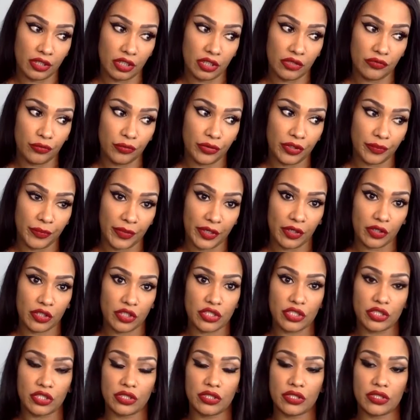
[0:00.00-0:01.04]
of what marriage
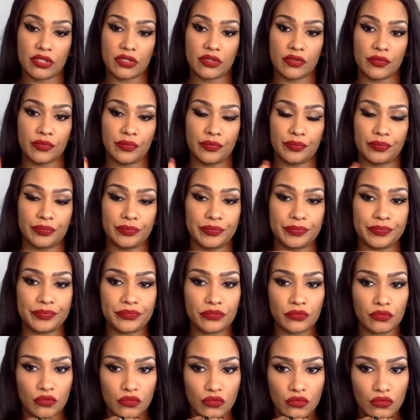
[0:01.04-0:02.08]
is.
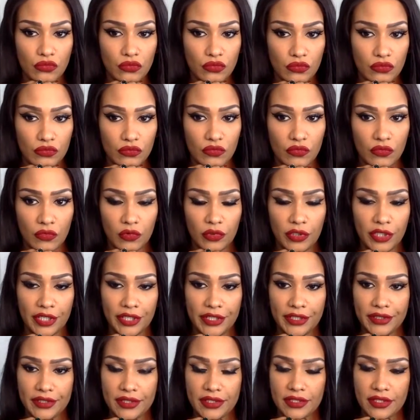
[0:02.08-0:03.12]
Okay,